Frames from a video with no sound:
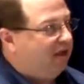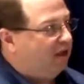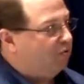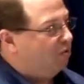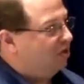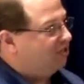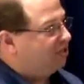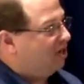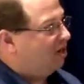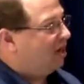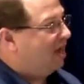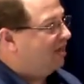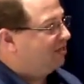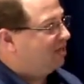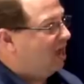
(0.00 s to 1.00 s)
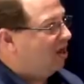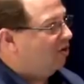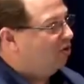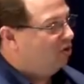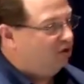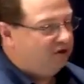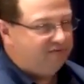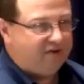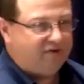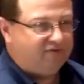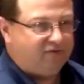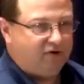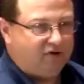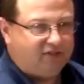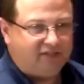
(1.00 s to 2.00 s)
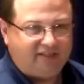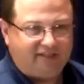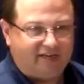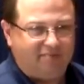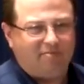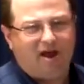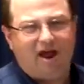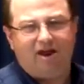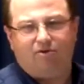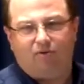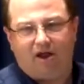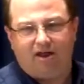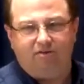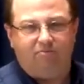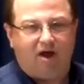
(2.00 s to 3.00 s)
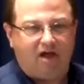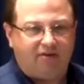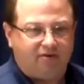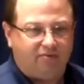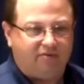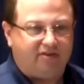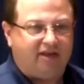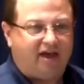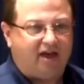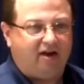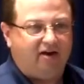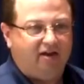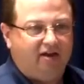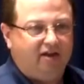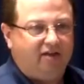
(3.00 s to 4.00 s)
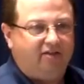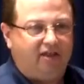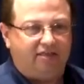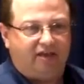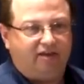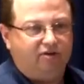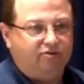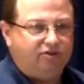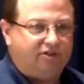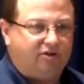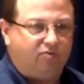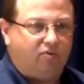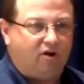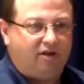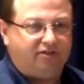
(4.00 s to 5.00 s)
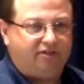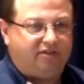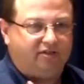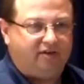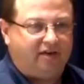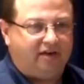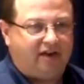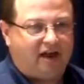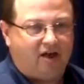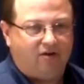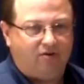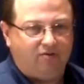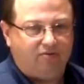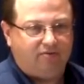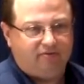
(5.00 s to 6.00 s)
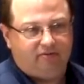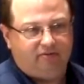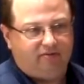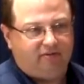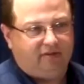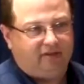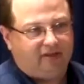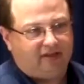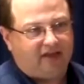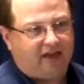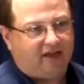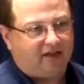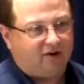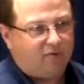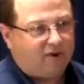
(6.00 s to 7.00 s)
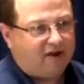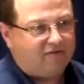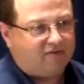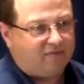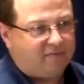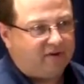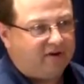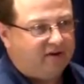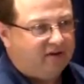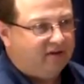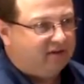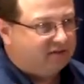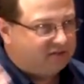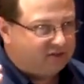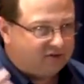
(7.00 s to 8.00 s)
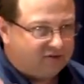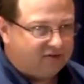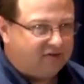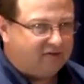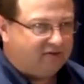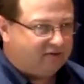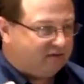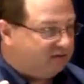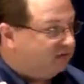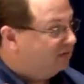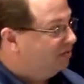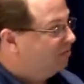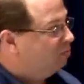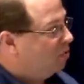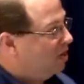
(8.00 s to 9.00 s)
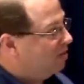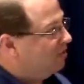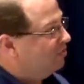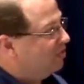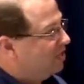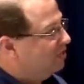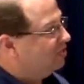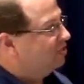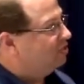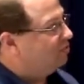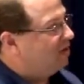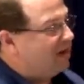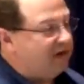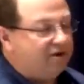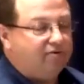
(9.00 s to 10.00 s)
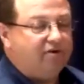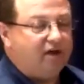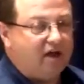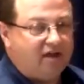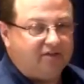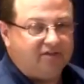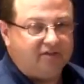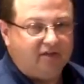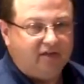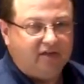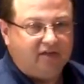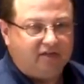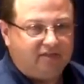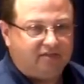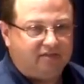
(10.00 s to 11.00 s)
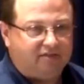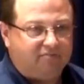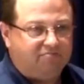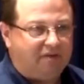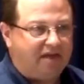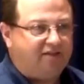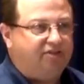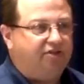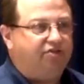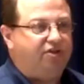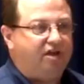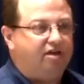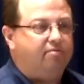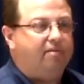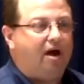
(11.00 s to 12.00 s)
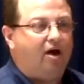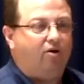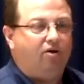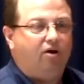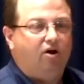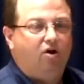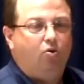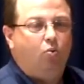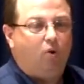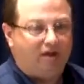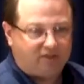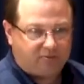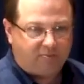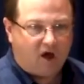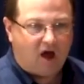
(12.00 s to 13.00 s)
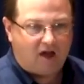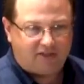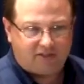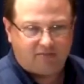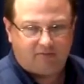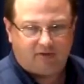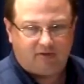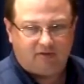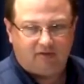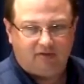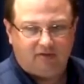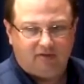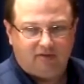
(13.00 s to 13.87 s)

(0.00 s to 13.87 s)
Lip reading: And once our guys got a hold of it, at first they said, Mike, why are you bothering with that? And then they used it once, and now they can't get away from it. Because one of the things this radio does is makes you think about what's possible,